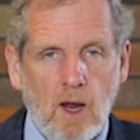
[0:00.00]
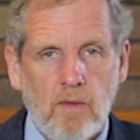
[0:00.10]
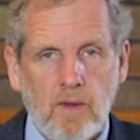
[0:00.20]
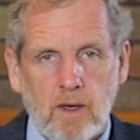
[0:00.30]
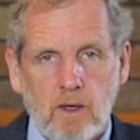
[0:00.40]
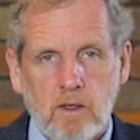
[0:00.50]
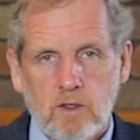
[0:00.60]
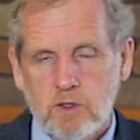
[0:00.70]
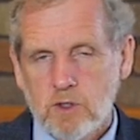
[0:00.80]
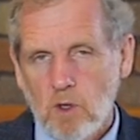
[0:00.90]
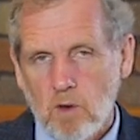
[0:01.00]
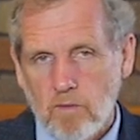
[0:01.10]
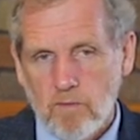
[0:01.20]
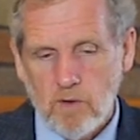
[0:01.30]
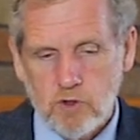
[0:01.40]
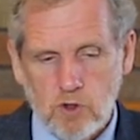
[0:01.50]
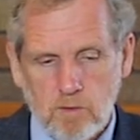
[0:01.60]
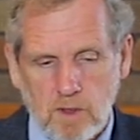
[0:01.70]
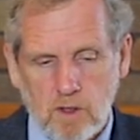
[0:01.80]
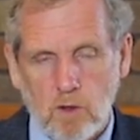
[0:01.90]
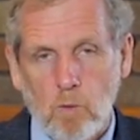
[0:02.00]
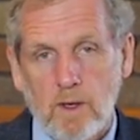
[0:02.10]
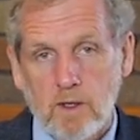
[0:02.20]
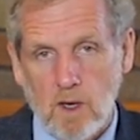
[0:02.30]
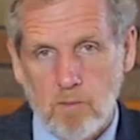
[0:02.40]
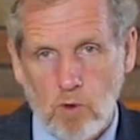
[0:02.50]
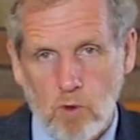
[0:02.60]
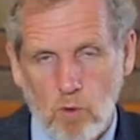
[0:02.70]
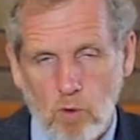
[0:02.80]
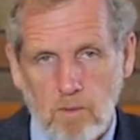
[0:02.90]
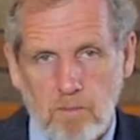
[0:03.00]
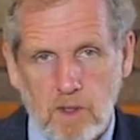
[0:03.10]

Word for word: and that in itself should have been a little wake up call